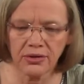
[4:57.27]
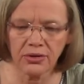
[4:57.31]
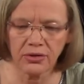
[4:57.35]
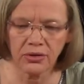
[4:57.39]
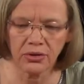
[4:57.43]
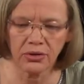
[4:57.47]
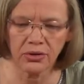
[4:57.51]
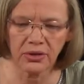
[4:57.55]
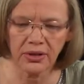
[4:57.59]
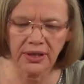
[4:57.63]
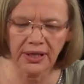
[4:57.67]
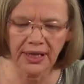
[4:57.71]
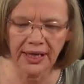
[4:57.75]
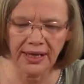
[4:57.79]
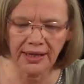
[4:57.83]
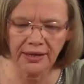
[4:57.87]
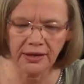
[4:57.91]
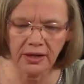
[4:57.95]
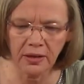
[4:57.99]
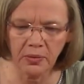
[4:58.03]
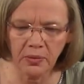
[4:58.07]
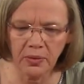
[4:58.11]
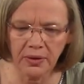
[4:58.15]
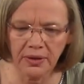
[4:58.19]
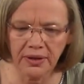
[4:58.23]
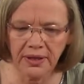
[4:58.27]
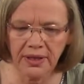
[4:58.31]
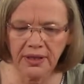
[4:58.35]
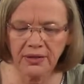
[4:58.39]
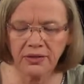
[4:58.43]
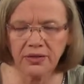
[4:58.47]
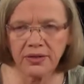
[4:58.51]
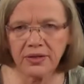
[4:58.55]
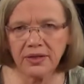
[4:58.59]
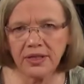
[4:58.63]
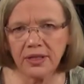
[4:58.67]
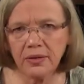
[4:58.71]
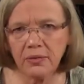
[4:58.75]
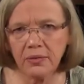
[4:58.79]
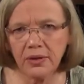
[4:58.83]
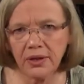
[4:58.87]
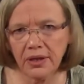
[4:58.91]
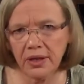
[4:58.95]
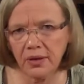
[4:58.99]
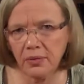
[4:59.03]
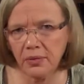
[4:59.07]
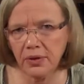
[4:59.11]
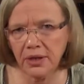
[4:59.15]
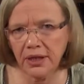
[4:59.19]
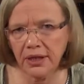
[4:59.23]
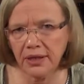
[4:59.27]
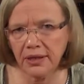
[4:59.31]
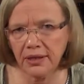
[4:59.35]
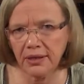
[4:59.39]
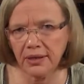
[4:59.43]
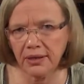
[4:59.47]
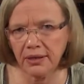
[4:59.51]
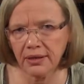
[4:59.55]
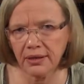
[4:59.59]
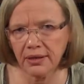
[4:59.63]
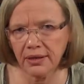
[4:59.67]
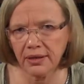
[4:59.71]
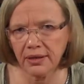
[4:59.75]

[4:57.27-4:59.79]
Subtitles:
to guide them with that, to see where they were getting